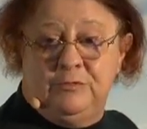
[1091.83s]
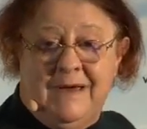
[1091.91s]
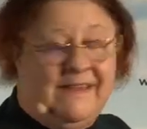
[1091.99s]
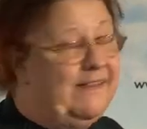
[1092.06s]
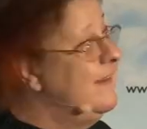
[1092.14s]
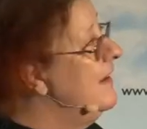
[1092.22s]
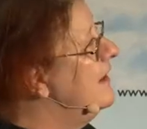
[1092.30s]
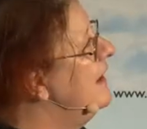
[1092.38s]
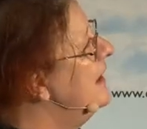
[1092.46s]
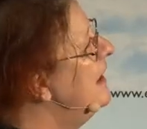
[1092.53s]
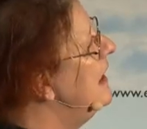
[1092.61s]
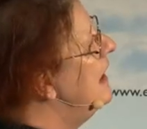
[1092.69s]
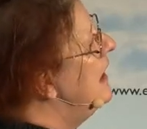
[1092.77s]
my
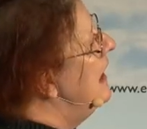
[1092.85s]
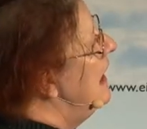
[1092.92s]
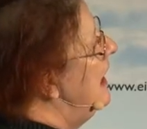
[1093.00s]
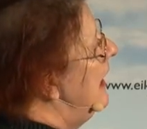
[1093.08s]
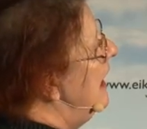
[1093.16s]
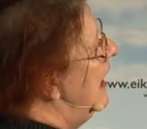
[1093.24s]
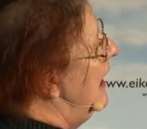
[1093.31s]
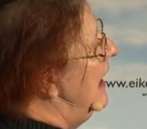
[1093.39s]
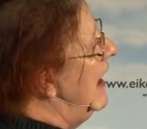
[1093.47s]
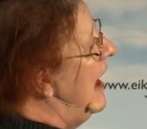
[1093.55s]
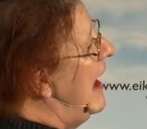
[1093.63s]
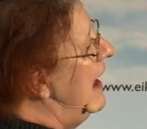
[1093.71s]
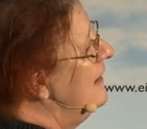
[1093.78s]
city, uh,
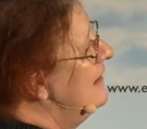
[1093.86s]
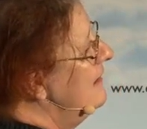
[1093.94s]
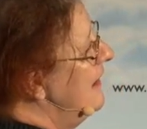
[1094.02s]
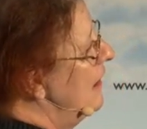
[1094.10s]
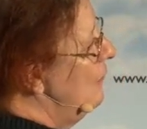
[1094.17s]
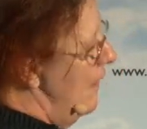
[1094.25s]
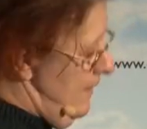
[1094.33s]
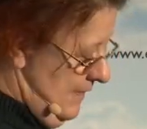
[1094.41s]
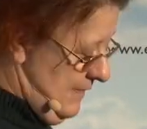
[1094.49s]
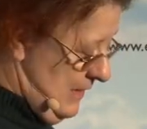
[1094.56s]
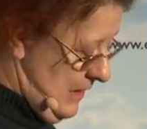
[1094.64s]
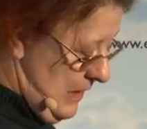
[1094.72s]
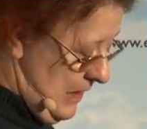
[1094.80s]
and there was
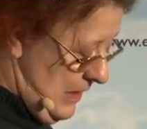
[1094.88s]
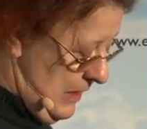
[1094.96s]
a,